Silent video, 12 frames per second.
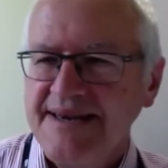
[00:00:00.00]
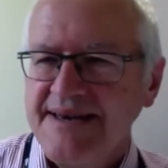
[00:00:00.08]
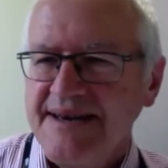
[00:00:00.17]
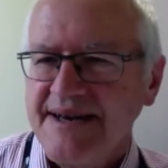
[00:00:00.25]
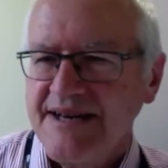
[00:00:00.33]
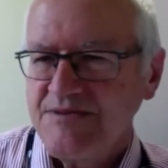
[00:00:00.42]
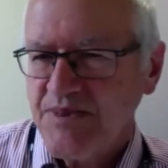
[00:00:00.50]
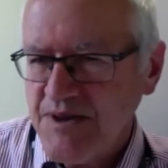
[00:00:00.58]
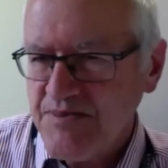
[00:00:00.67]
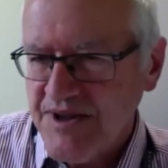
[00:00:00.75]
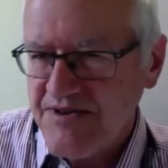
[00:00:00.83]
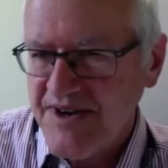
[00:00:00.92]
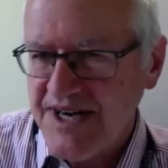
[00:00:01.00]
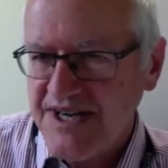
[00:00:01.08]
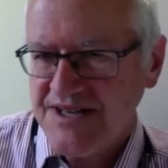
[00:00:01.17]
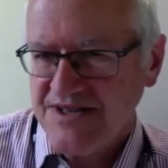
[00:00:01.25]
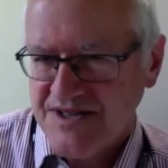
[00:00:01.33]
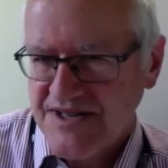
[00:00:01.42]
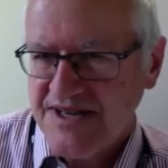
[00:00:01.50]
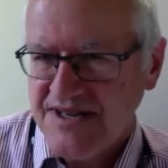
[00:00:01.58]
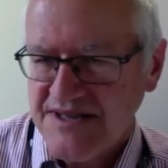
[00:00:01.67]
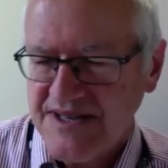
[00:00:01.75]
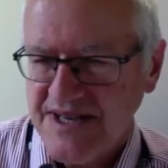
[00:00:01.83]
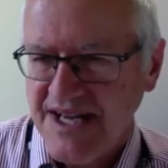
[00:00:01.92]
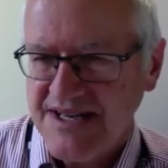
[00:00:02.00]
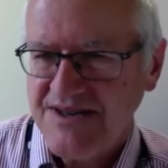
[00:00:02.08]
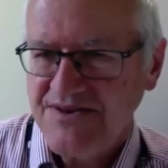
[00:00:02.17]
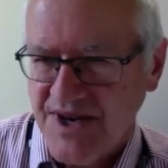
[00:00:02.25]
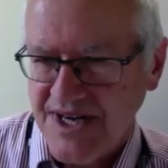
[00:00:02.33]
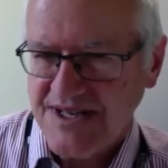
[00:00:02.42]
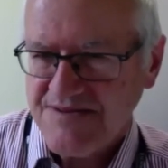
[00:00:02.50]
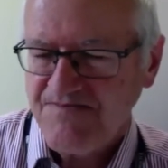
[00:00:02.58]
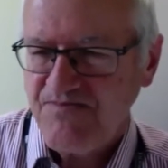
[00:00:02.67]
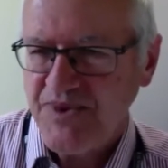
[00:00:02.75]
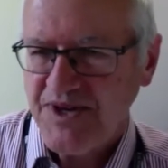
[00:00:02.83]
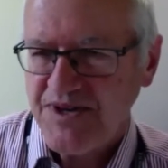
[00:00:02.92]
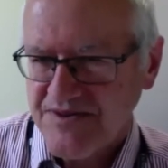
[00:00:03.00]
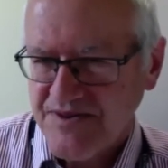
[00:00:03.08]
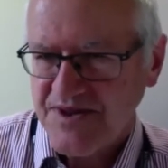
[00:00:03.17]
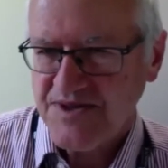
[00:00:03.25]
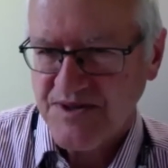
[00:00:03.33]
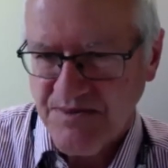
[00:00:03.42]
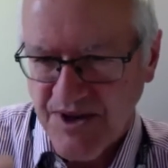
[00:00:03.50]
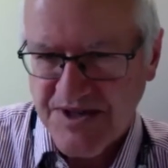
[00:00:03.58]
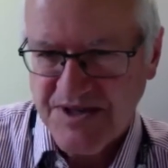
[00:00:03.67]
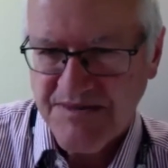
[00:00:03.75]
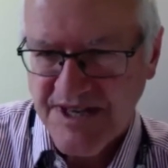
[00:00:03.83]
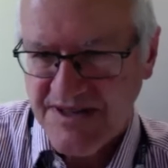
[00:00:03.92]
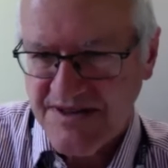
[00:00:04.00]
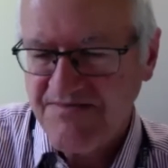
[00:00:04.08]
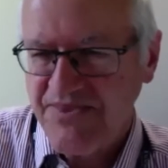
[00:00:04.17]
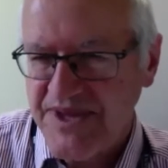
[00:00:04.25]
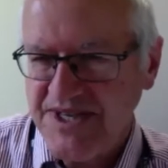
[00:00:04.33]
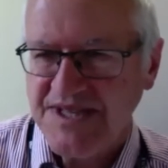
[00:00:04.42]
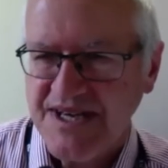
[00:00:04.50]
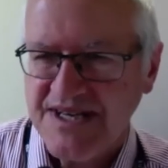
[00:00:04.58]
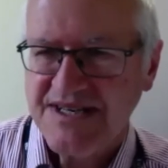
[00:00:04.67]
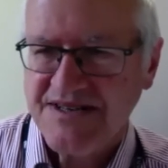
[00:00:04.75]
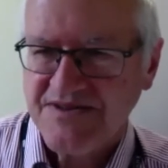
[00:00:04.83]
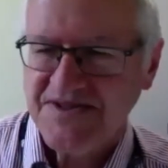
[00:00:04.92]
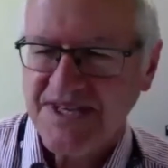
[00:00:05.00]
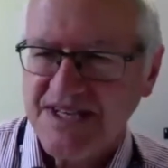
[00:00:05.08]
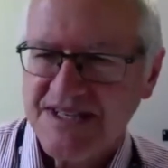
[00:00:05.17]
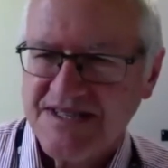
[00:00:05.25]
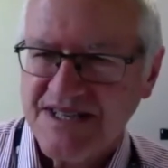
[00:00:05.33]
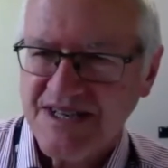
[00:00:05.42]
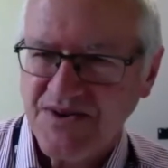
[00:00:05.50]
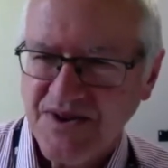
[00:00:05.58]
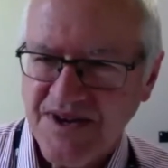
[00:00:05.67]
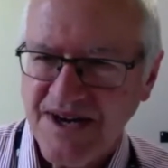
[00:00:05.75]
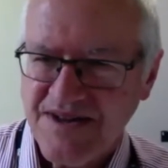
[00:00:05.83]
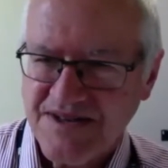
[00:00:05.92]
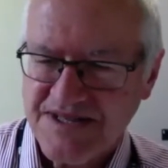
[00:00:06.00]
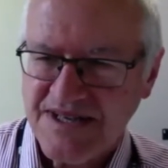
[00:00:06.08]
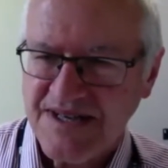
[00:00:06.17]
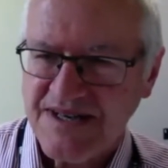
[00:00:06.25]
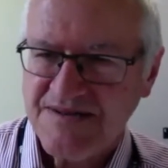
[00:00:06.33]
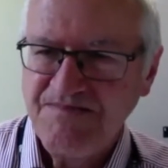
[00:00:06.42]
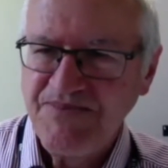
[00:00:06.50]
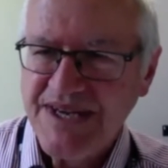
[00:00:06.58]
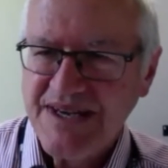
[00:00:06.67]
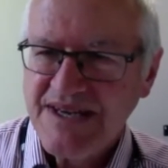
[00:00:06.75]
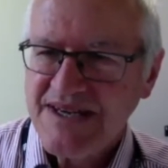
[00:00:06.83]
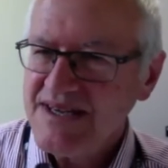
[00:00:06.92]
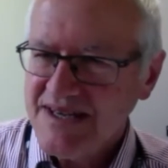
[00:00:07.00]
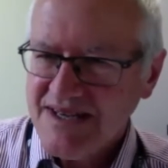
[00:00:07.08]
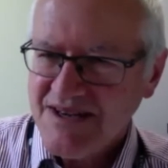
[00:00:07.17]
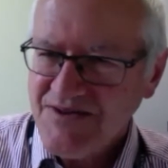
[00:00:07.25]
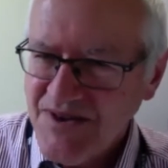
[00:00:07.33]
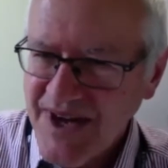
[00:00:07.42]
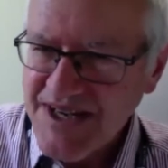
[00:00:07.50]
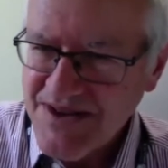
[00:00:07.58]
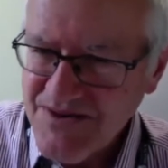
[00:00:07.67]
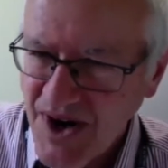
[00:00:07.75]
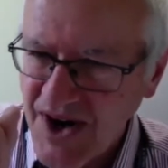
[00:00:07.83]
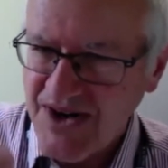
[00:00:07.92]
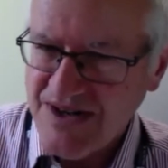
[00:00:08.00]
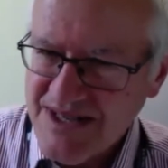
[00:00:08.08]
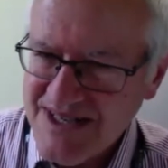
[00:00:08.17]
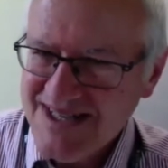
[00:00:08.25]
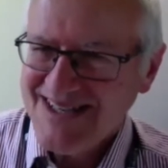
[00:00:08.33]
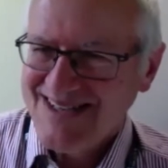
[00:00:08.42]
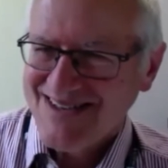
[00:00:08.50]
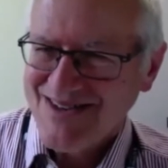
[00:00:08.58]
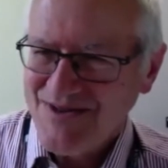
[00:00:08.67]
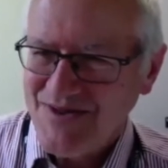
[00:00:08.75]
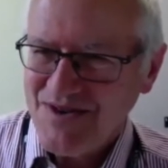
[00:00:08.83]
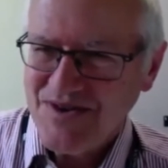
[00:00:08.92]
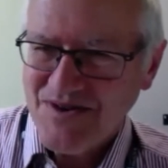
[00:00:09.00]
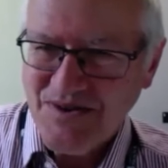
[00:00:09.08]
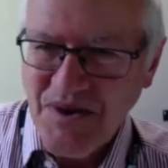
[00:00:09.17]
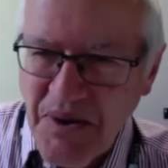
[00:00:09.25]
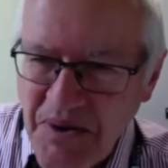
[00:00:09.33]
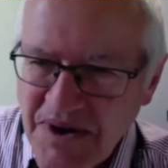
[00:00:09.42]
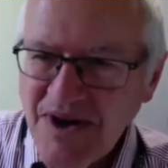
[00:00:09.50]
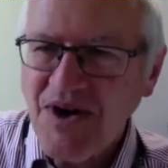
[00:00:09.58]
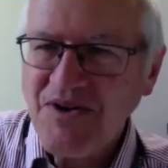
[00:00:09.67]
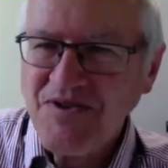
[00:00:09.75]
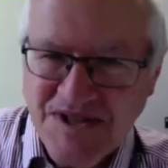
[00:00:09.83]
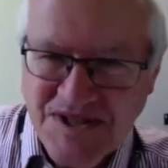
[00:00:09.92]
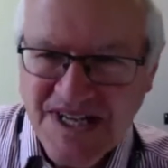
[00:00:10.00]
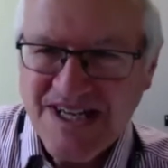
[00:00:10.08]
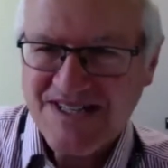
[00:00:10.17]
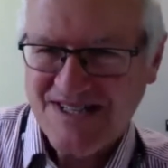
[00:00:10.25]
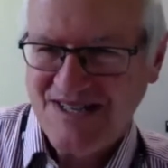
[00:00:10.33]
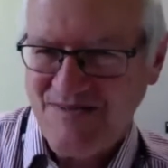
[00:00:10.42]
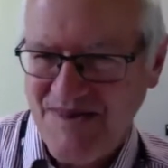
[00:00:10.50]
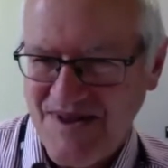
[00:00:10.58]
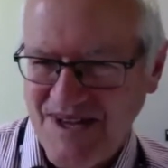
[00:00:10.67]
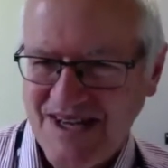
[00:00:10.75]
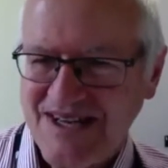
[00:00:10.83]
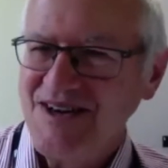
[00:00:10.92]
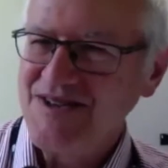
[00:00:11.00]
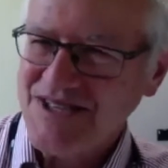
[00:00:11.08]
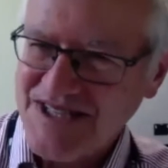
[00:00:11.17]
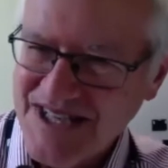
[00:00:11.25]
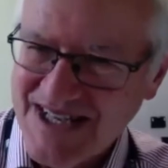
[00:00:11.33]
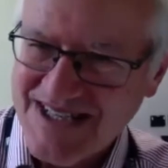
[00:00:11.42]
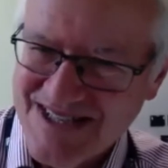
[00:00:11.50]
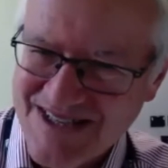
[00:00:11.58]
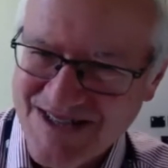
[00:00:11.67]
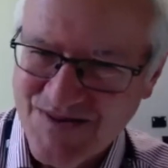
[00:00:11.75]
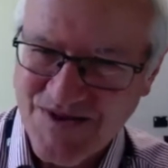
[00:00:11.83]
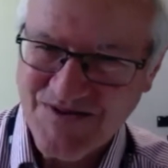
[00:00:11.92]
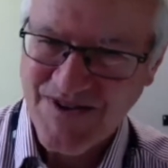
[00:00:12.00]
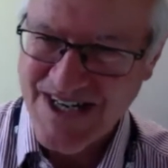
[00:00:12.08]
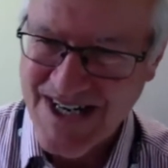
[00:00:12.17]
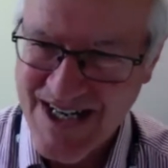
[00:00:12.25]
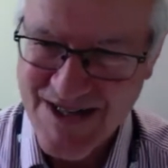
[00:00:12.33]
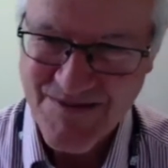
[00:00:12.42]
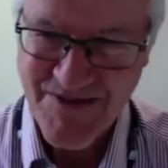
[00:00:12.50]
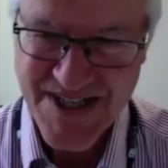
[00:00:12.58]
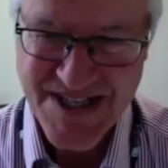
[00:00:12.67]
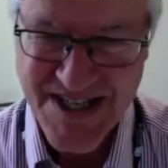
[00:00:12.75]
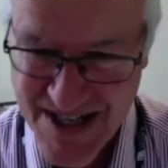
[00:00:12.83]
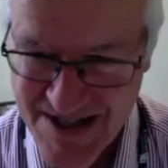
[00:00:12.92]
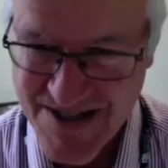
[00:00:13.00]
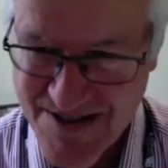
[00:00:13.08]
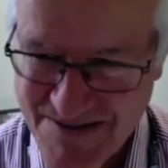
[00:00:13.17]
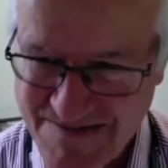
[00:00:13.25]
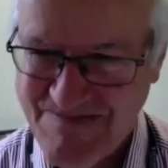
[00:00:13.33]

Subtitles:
And people are very concerned to get it right, because of course, a point about this area of science, like all the others are, if you get it wrong, or if you overstate something, another scientist will very helpfully tell you,